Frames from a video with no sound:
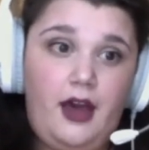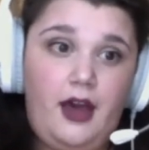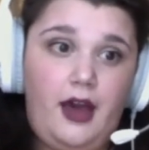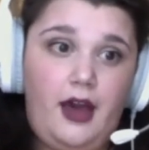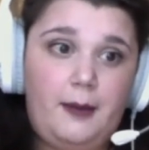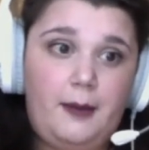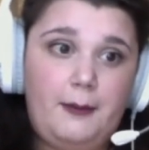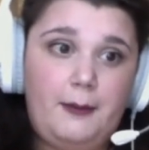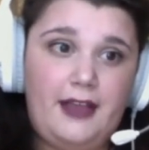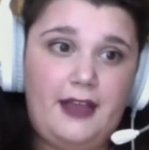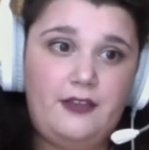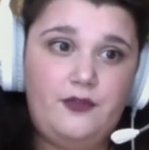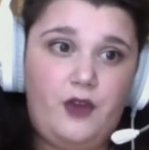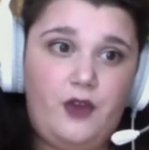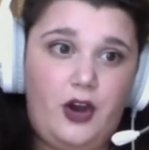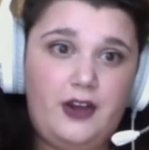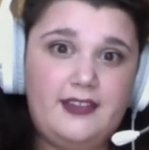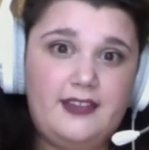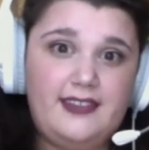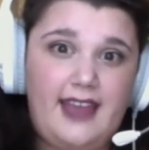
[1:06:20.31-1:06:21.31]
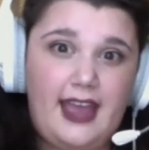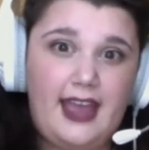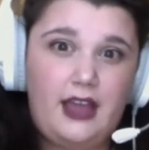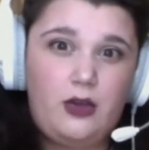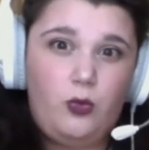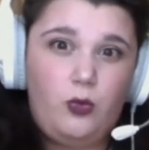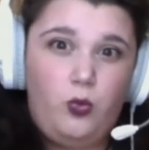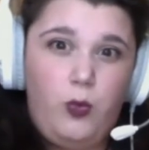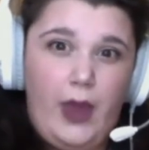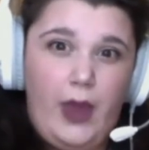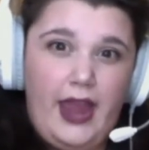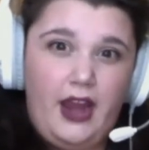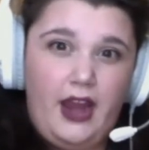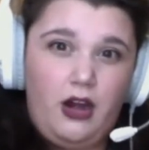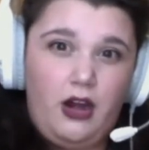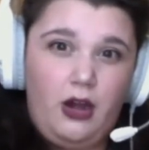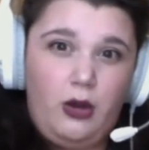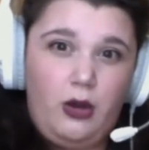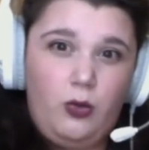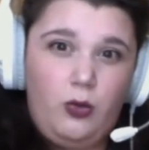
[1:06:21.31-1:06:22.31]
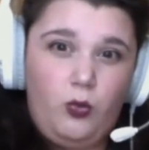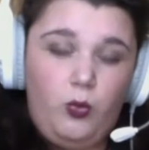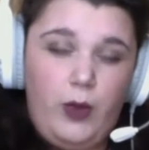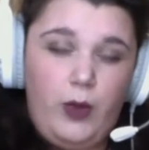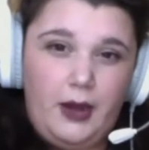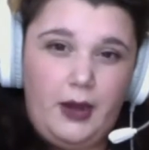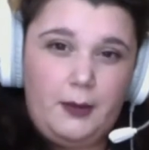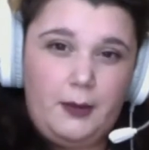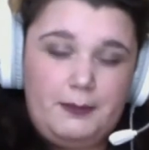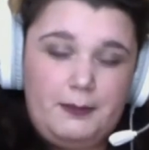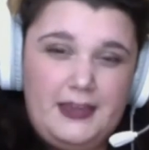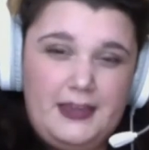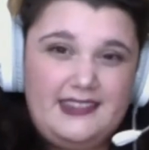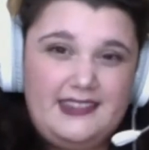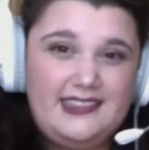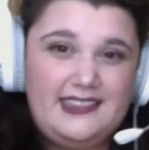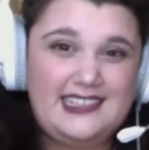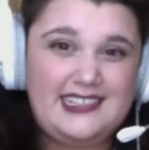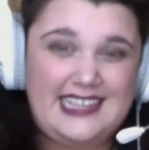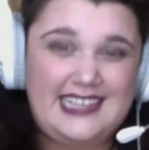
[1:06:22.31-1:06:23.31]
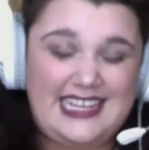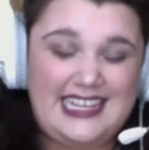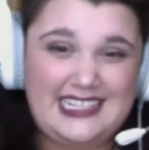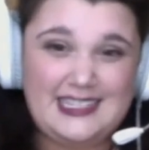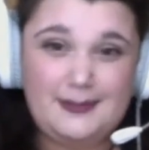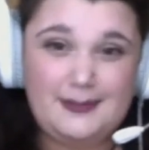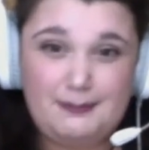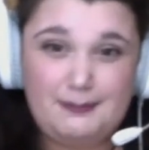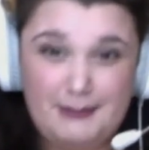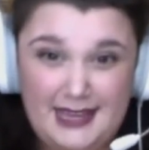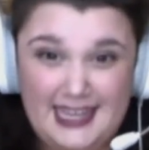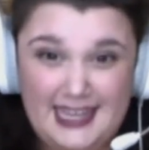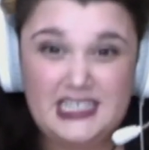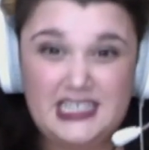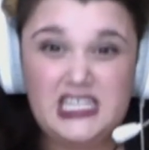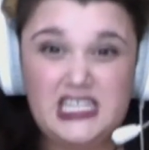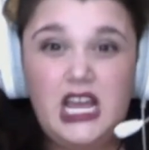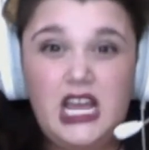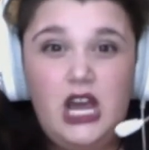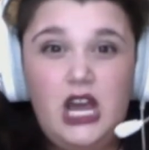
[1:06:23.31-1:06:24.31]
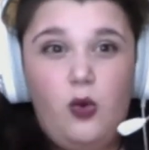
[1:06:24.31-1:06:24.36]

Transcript: as far as like where pieces need to meet,